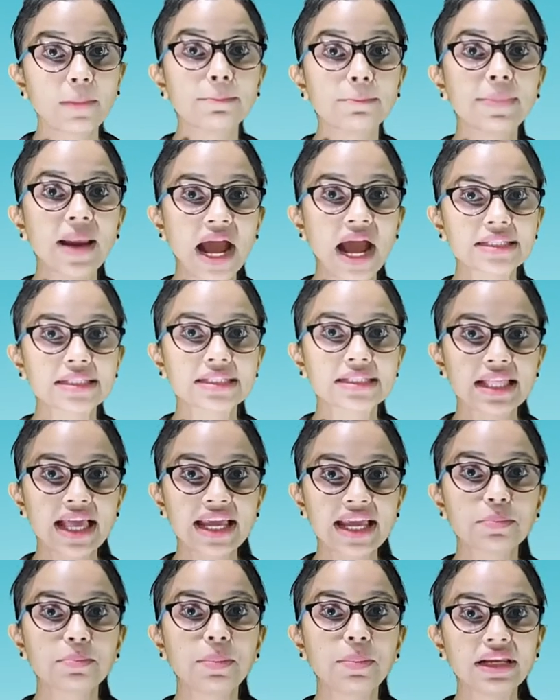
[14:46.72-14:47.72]
Plants
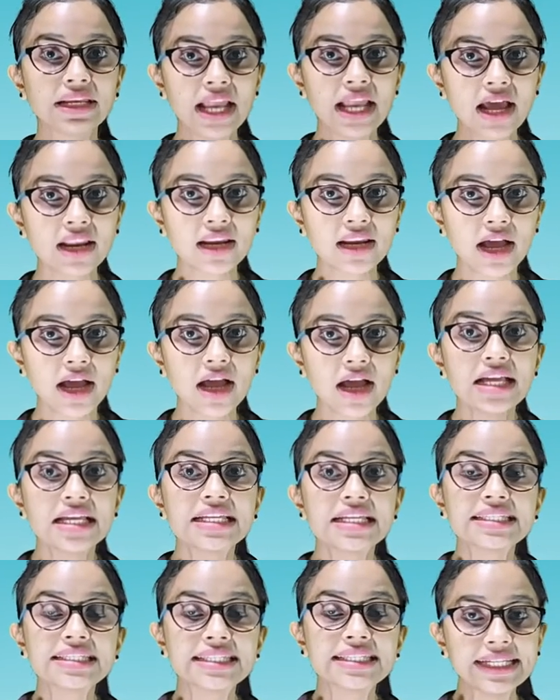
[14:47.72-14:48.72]
like banana,
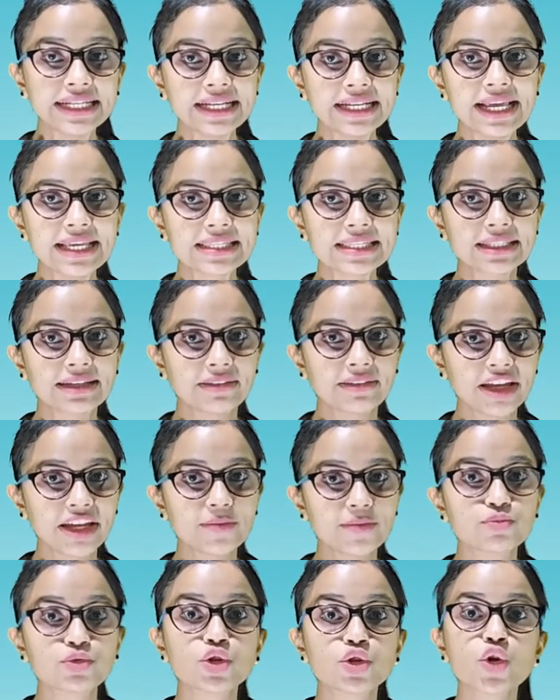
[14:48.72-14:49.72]
seedless
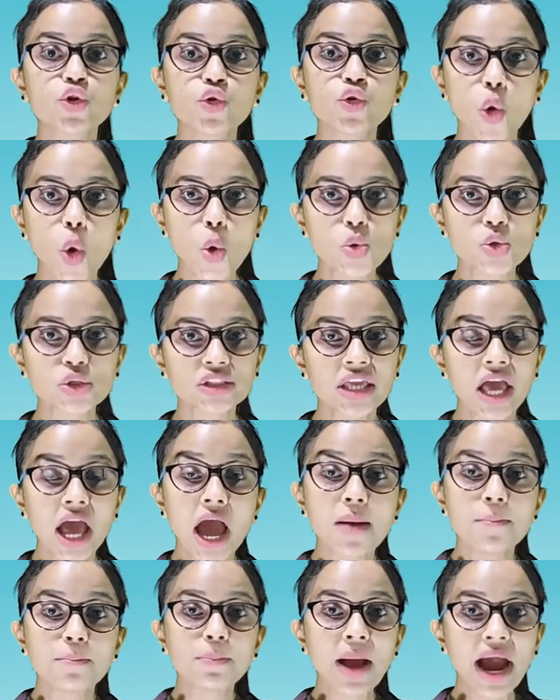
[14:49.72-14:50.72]
grapes, rose,
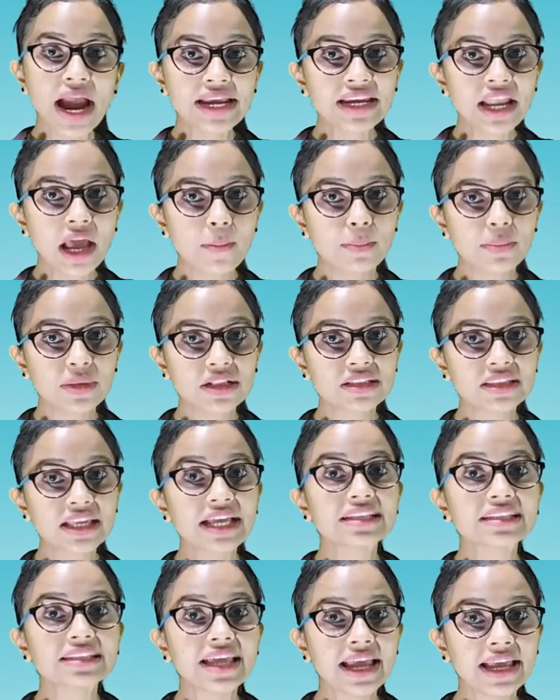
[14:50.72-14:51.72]
pineapples
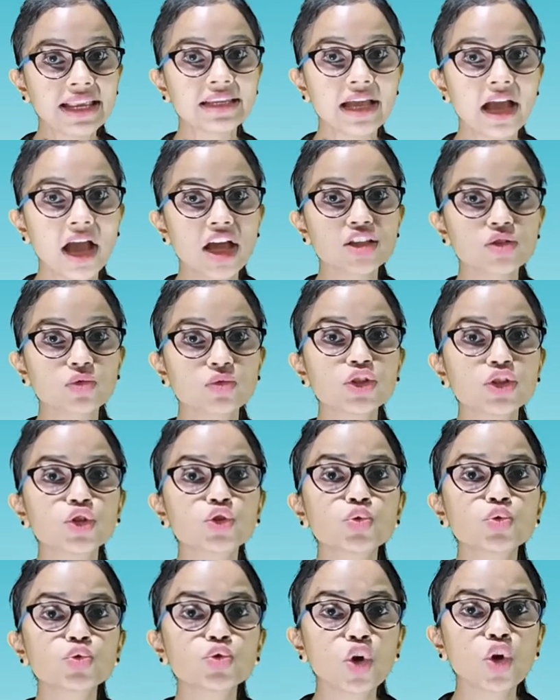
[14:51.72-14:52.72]
and dahlias
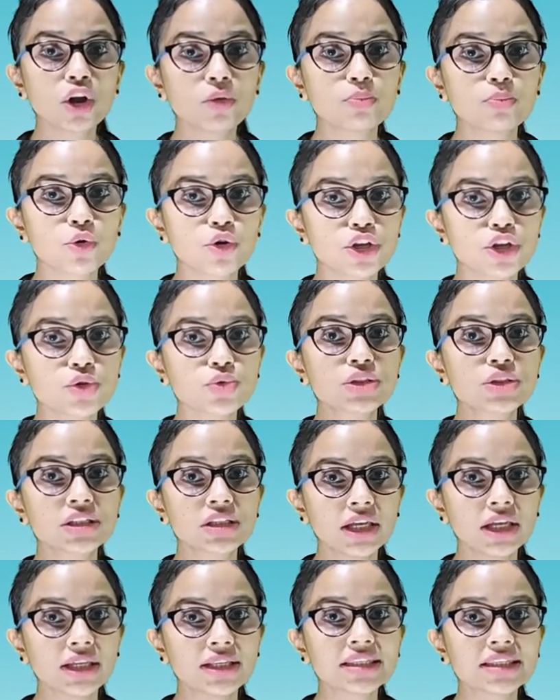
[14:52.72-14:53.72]
which do not produce
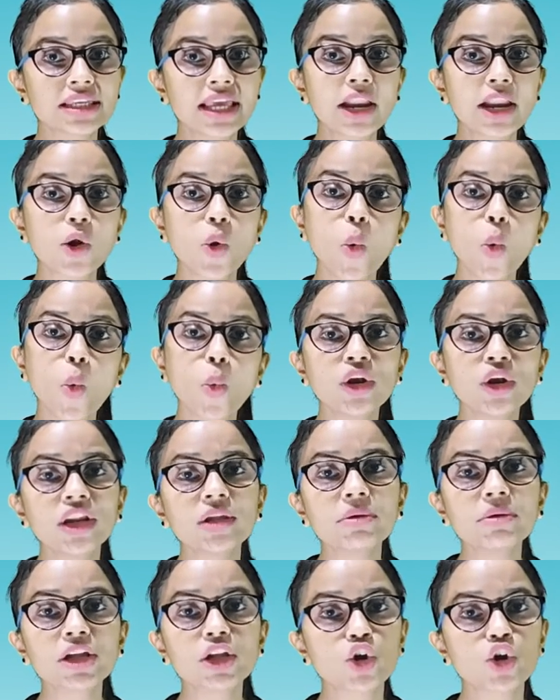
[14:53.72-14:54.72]
seeds can
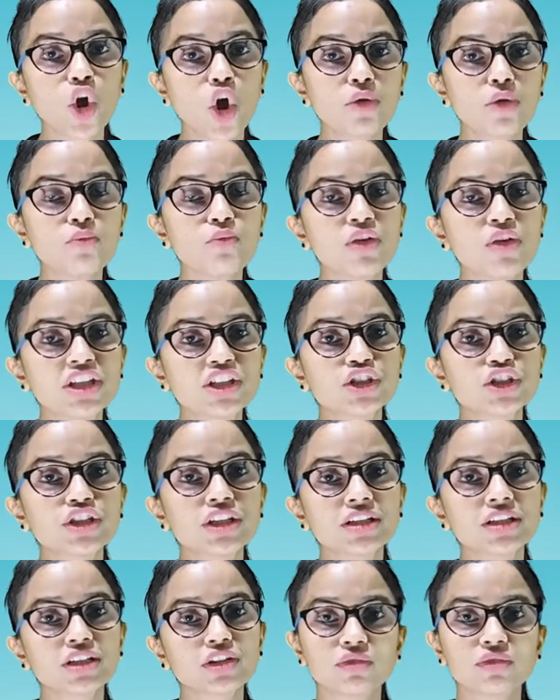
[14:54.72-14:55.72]
only be grown
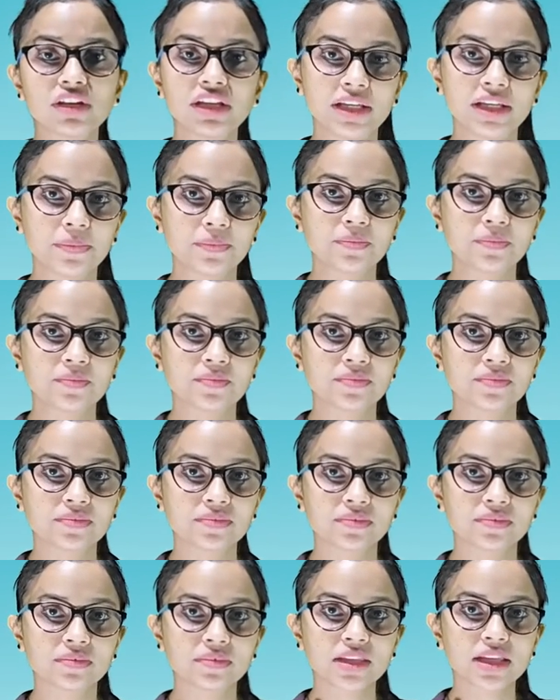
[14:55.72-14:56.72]
vegetatively.
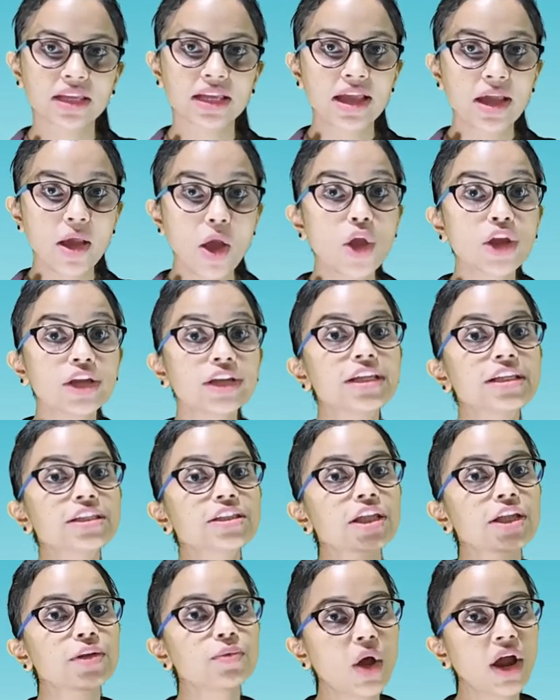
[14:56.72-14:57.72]

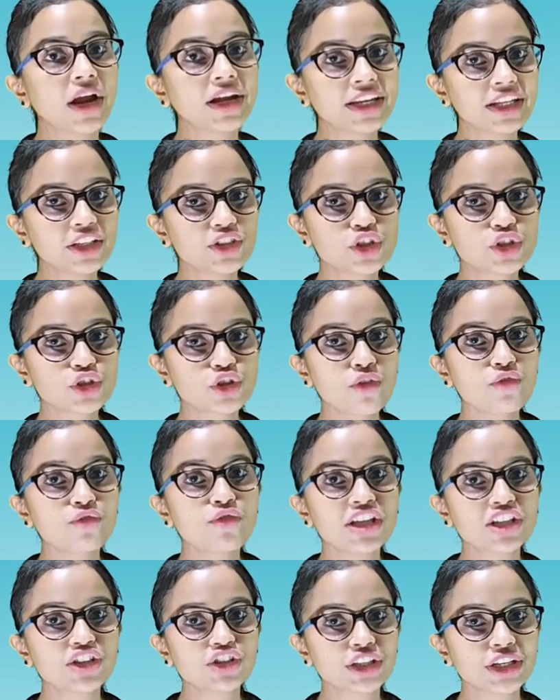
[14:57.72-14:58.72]
Disadvantages of
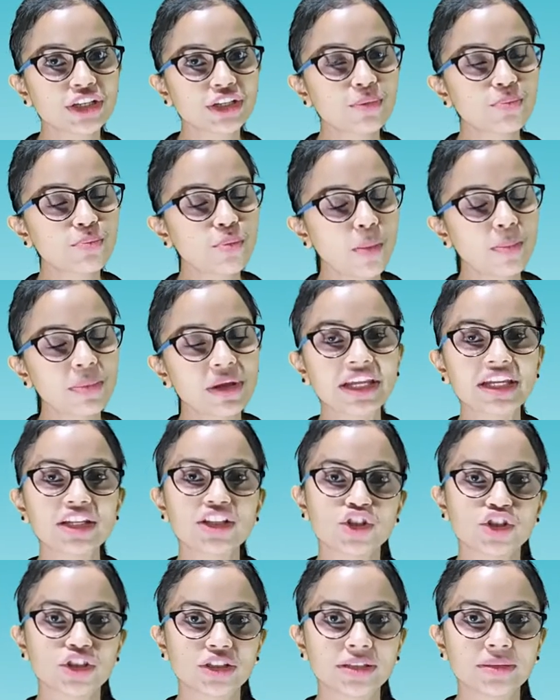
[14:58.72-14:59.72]
vegetative
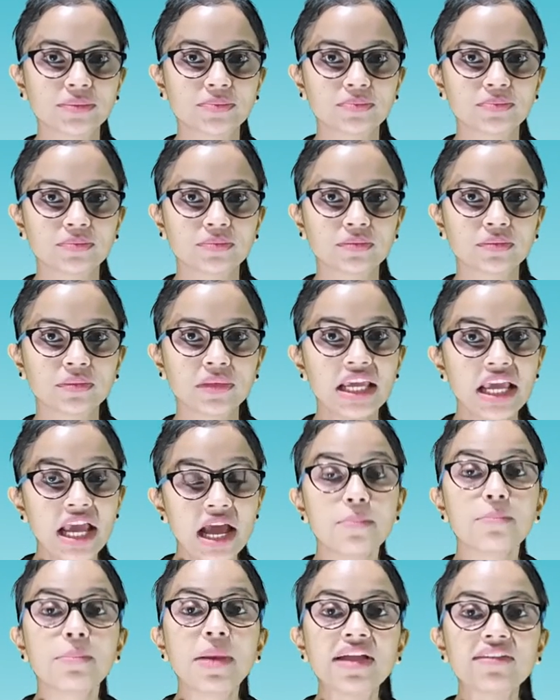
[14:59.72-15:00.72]
propagation
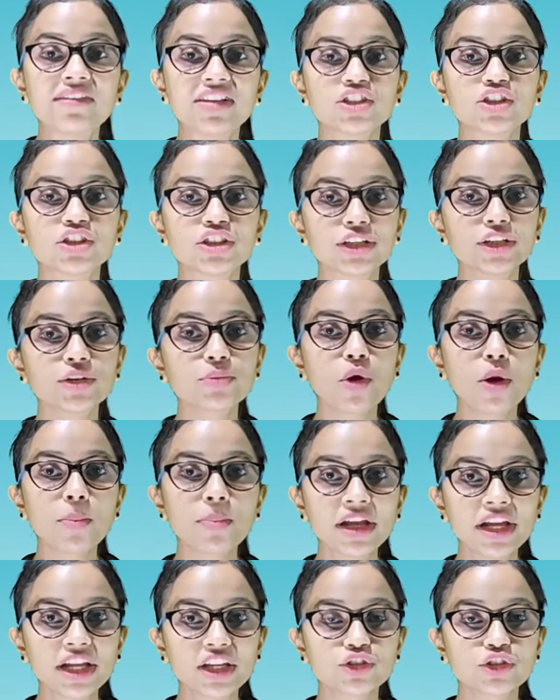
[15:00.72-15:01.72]
By vegetative
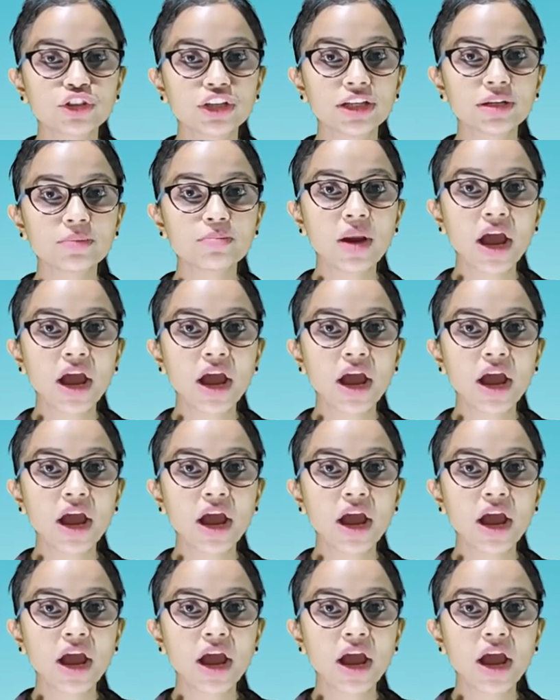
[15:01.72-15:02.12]
propagation,